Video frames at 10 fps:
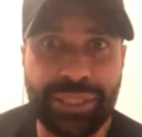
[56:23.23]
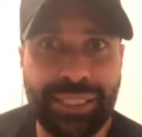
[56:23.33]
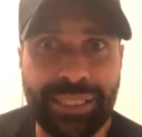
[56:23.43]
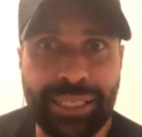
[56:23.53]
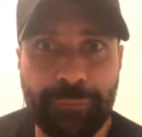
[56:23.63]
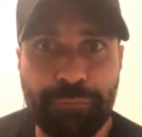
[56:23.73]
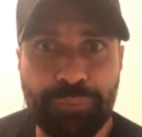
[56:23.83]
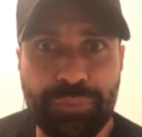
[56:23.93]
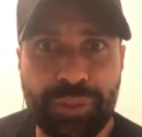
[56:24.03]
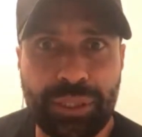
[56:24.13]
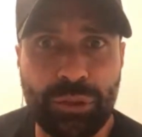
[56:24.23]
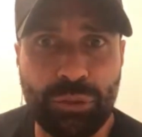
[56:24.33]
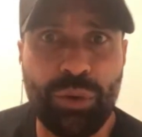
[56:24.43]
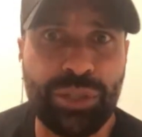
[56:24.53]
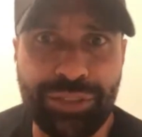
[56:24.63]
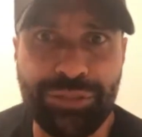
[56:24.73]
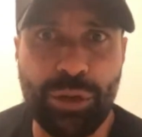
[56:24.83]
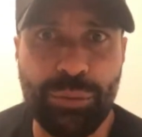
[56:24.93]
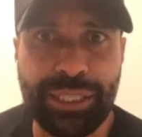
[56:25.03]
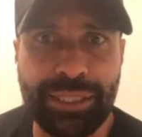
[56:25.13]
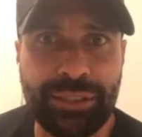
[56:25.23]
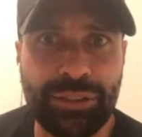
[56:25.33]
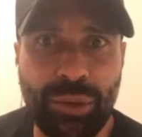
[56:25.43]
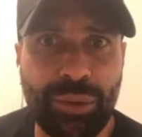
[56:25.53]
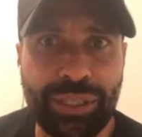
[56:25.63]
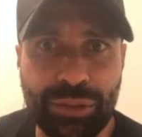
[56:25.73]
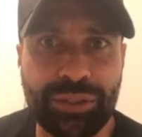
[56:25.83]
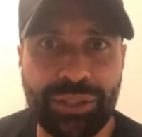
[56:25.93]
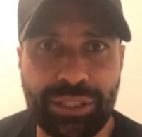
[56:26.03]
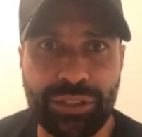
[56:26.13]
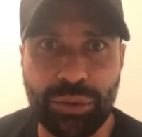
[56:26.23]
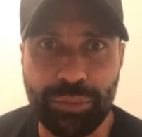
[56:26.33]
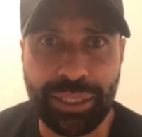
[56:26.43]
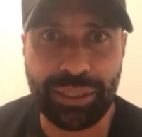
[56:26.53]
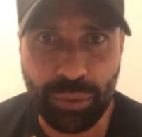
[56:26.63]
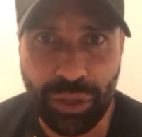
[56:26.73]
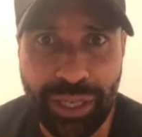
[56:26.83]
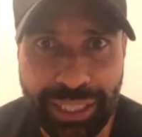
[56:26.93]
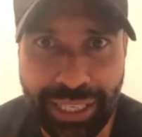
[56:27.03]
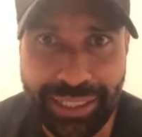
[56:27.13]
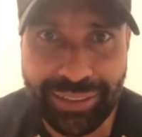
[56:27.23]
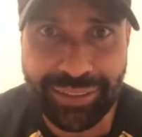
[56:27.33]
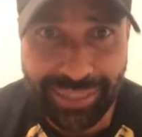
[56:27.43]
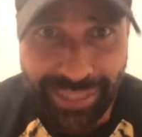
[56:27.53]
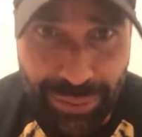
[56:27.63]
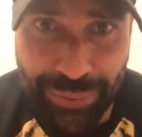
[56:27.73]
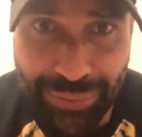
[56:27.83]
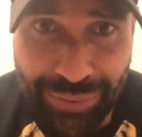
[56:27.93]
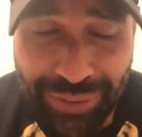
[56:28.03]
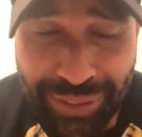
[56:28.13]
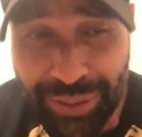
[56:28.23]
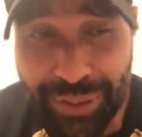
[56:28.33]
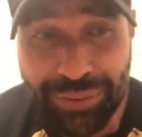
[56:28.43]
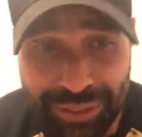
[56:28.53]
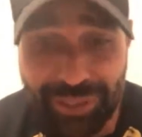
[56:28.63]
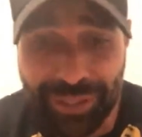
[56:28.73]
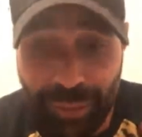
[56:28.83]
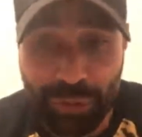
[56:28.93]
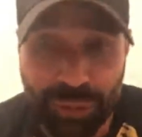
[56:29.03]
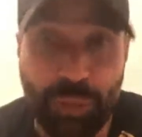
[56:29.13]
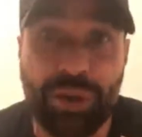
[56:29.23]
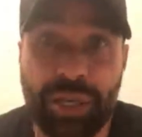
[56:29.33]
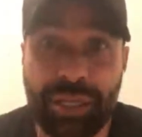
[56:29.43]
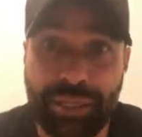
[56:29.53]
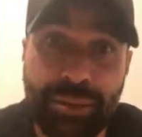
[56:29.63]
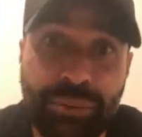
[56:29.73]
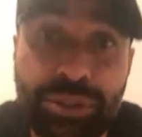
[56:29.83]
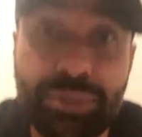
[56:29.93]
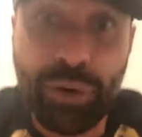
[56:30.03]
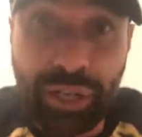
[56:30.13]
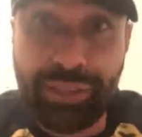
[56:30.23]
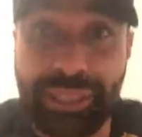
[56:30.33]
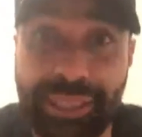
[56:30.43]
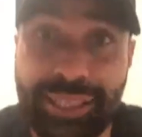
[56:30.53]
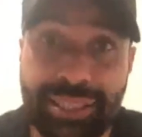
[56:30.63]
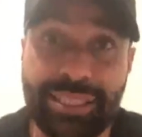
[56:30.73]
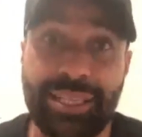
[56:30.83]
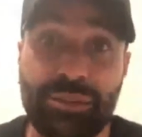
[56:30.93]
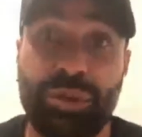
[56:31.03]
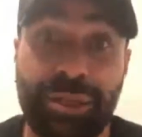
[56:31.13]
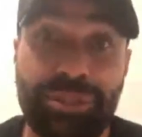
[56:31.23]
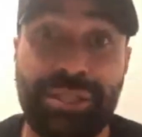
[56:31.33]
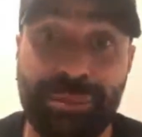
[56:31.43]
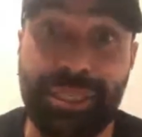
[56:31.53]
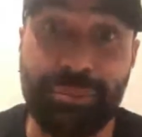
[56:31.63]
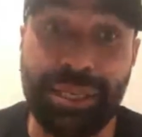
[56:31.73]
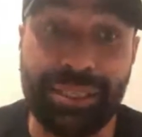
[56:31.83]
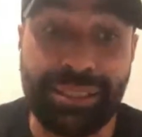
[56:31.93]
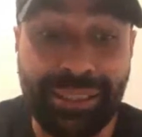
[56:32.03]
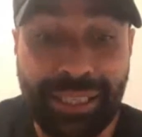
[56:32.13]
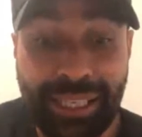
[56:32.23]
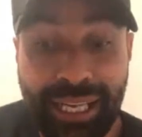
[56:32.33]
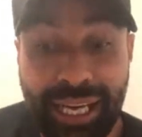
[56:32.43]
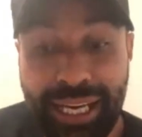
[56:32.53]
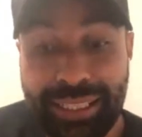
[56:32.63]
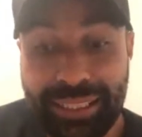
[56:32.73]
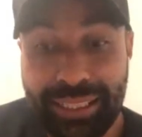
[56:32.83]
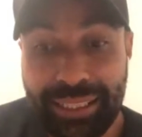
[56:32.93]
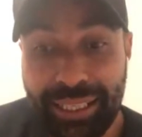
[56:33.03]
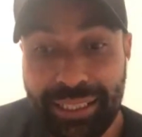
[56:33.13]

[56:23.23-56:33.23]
But then the role that you've got me in, there's no one else that could do it better than what I can. Still, So that was my thing, and that's what upset me about it. And